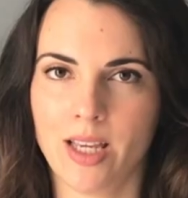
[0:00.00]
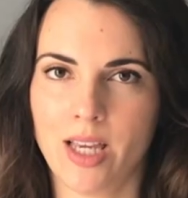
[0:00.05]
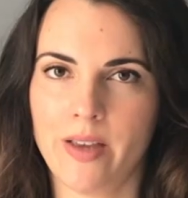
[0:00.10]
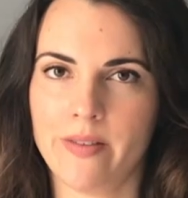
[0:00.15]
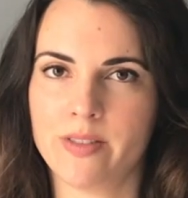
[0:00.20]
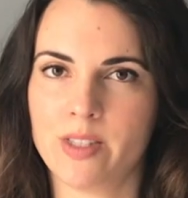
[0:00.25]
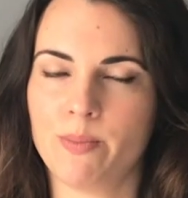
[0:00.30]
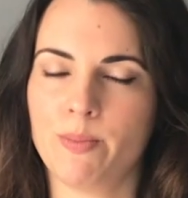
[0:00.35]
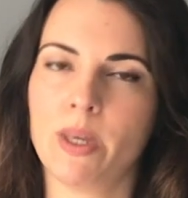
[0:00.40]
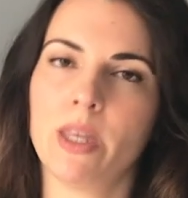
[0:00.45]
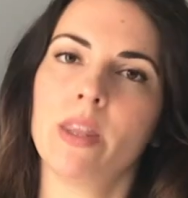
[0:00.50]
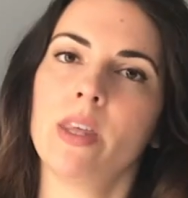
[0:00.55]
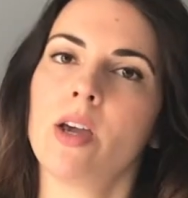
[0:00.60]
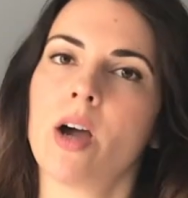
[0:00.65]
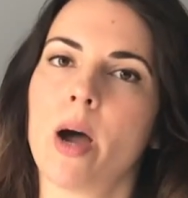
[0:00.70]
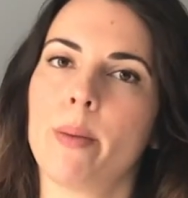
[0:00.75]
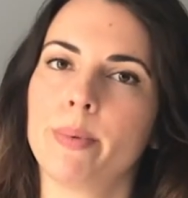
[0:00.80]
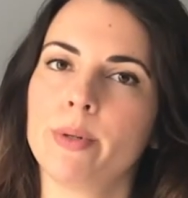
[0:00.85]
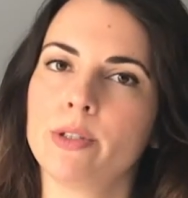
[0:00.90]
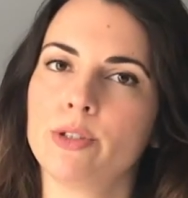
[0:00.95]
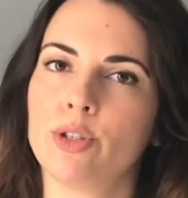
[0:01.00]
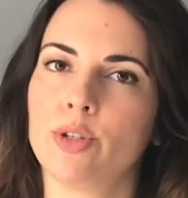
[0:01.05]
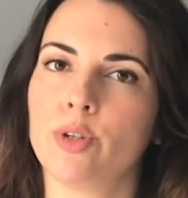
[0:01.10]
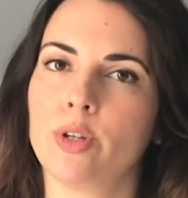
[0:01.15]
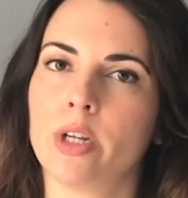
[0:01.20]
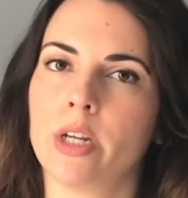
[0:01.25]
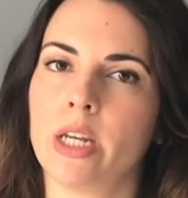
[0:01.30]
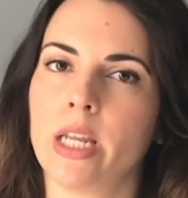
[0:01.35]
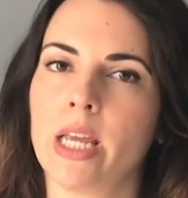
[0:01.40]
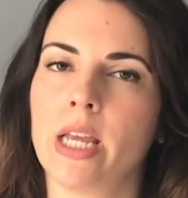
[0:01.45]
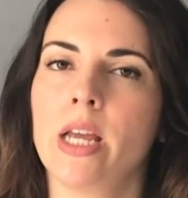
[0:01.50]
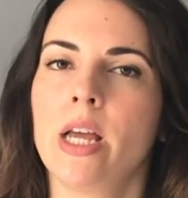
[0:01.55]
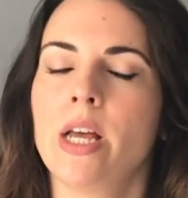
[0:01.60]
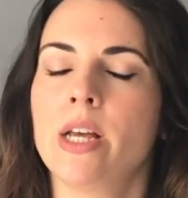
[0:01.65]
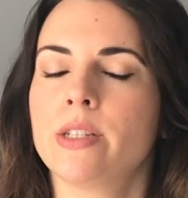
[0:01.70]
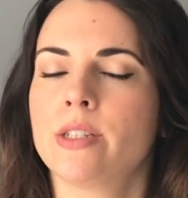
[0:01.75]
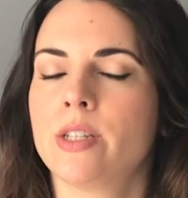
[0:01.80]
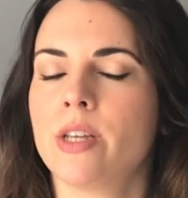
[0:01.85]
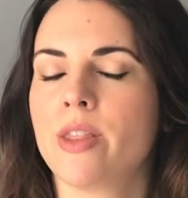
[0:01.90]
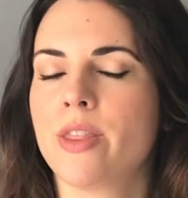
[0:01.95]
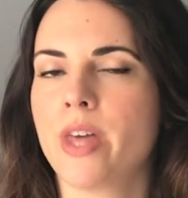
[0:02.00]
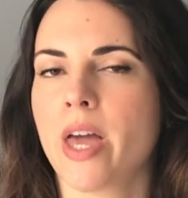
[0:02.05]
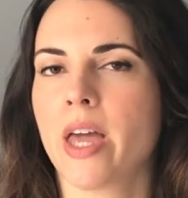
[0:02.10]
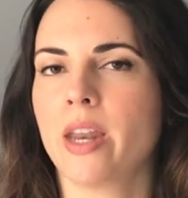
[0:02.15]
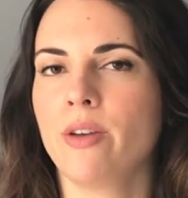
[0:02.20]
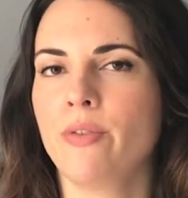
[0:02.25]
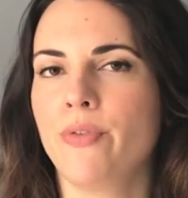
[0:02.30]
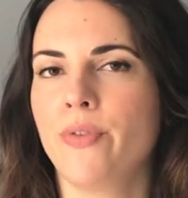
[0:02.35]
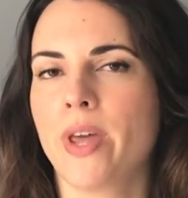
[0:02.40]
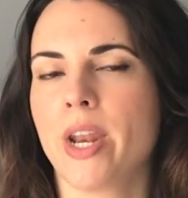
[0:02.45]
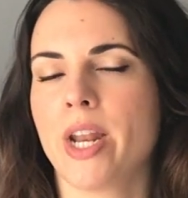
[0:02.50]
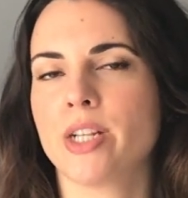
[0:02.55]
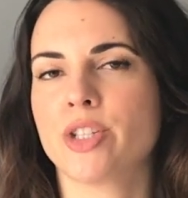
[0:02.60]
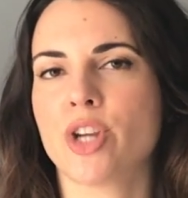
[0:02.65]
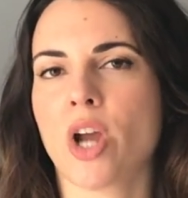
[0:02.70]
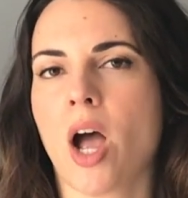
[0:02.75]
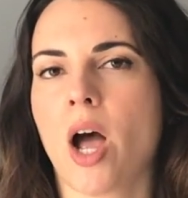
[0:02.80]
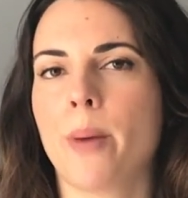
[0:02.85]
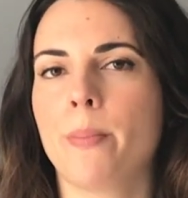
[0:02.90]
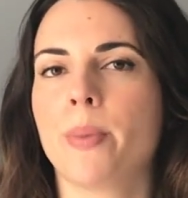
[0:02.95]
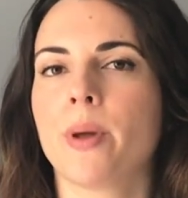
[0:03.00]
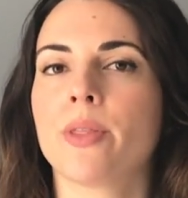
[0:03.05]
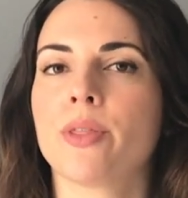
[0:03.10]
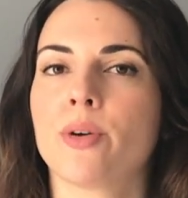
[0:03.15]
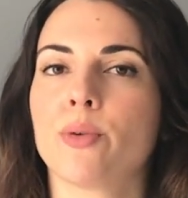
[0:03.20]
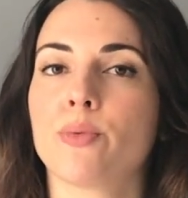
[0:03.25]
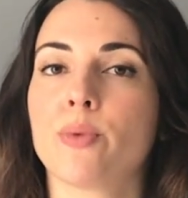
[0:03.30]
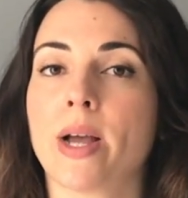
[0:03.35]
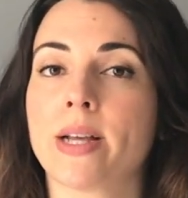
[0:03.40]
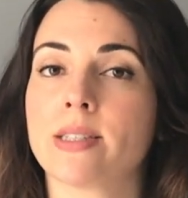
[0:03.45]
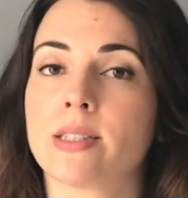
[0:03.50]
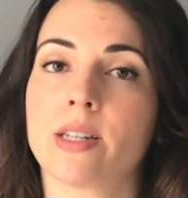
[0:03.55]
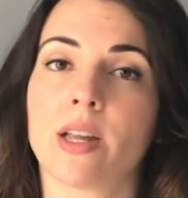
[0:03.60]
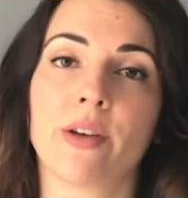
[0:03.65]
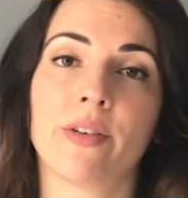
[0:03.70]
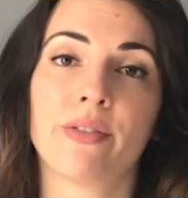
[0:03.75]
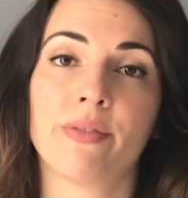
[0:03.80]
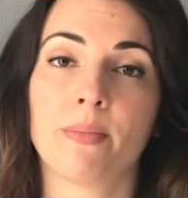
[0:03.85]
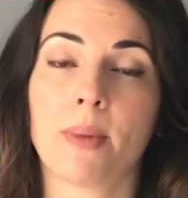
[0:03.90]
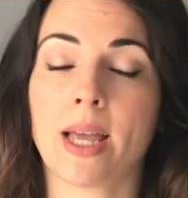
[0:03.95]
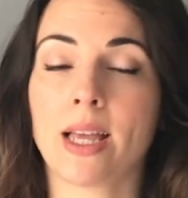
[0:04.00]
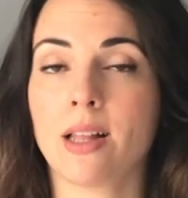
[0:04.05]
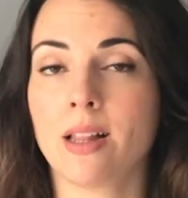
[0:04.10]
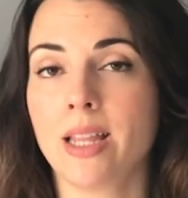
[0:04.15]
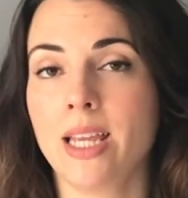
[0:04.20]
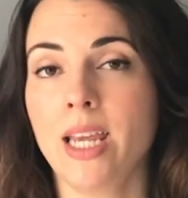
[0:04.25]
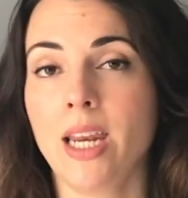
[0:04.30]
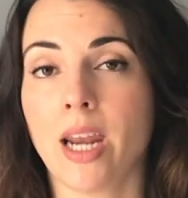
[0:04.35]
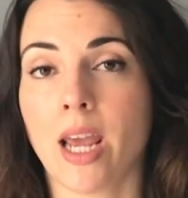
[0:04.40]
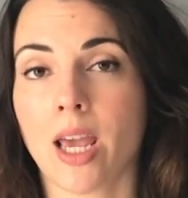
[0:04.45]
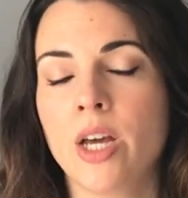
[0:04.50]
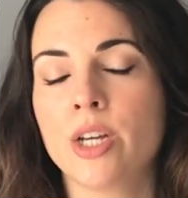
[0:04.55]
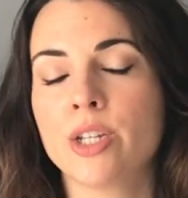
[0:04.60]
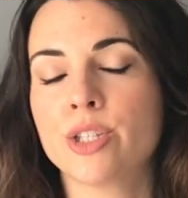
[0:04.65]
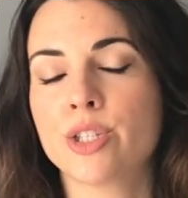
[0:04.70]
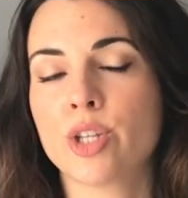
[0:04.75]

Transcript: gives me the opportunity to then finish up the rest of my cleaning.